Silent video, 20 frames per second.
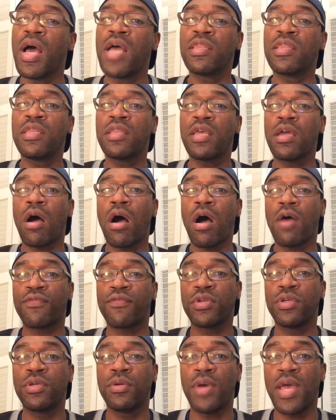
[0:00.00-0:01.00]
and then they
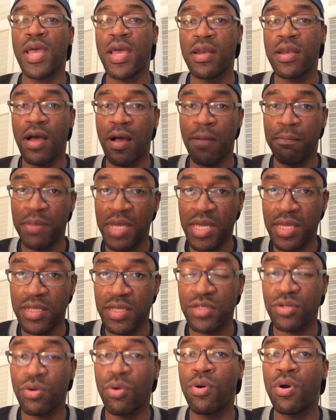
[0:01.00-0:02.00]
offer you an
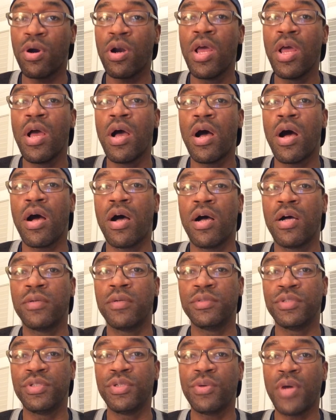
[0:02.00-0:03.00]
amends or
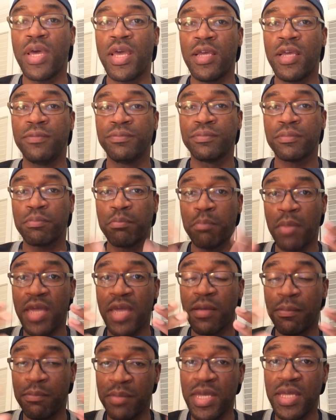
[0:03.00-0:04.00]
um, do a
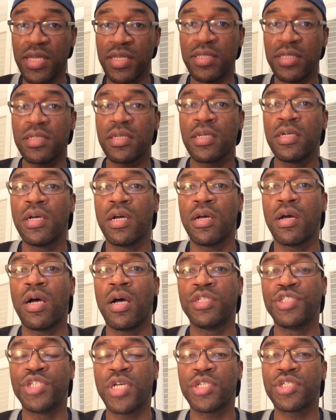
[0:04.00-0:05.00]
make amends
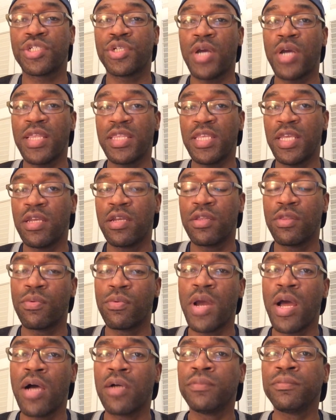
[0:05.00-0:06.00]
Uh, gesture at the end of the
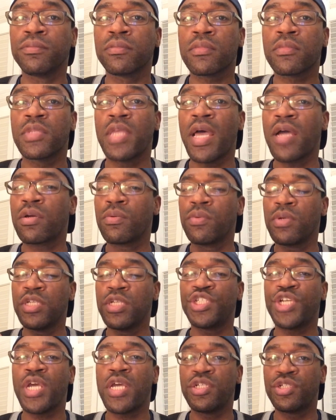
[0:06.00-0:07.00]
round, that could really
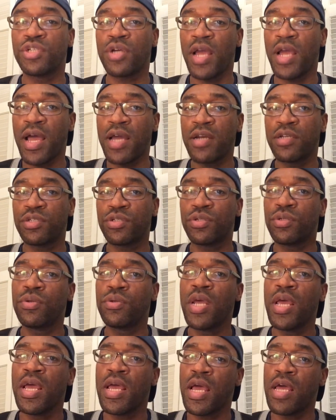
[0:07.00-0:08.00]
change your
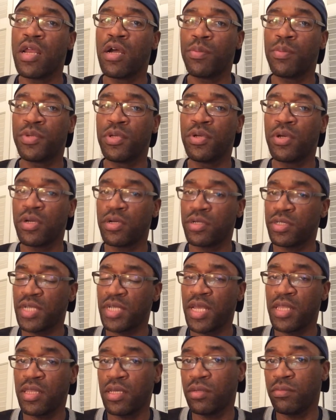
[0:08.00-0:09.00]
attitude and help you to
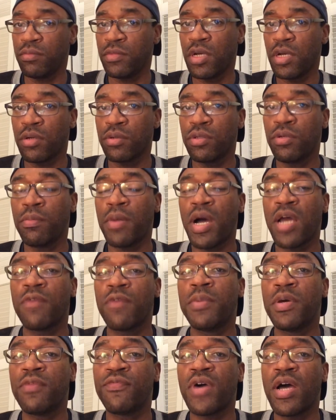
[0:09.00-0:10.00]
understand that, you know, you might
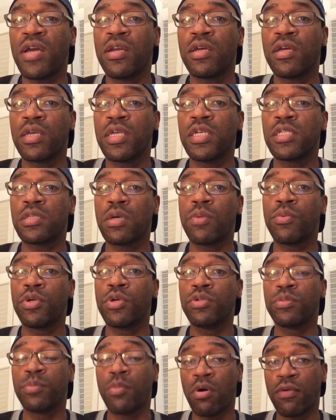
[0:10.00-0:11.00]
have been fighting against someone
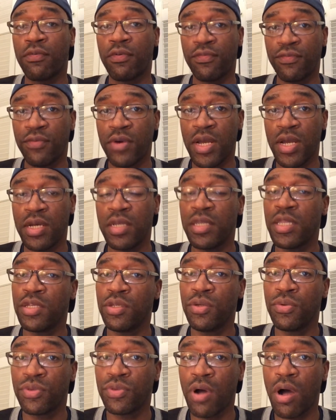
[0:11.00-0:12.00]
who's more of a friend
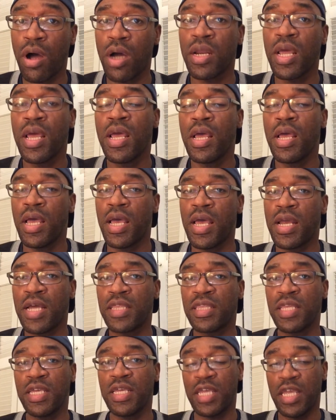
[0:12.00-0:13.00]
than you thought. And
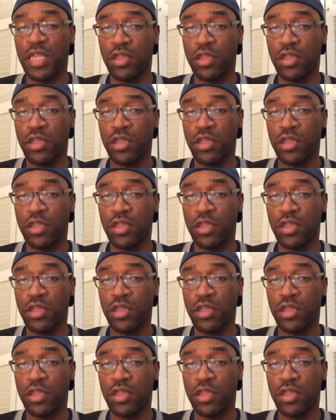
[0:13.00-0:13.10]
I think